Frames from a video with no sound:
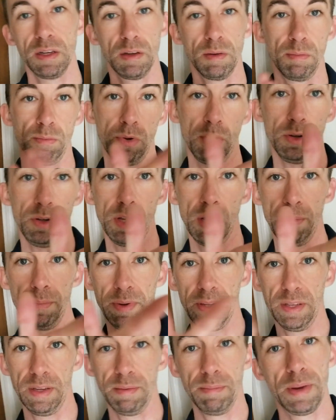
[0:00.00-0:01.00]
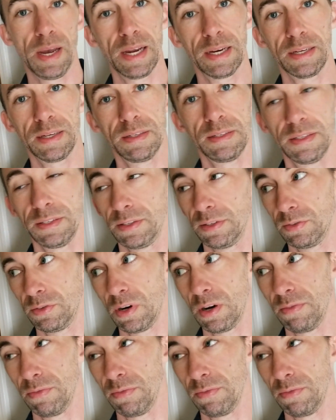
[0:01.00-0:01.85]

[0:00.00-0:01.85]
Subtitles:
pull up and then back into the driveway.